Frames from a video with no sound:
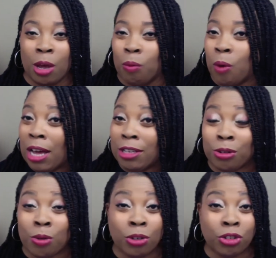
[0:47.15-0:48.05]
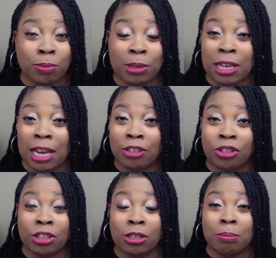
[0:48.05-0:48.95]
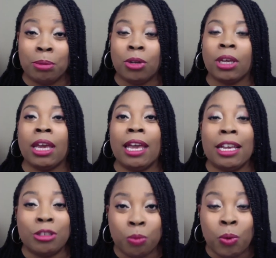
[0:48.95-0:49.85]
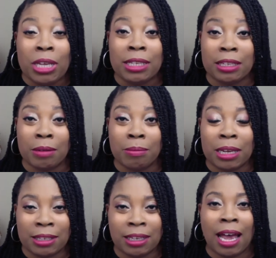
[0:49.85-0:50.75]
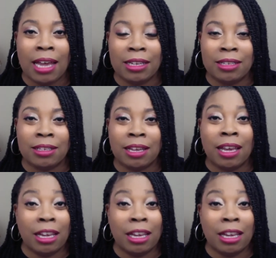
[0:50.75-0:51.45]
Wise courtship is not just a book, it's wisdom, it's guidance.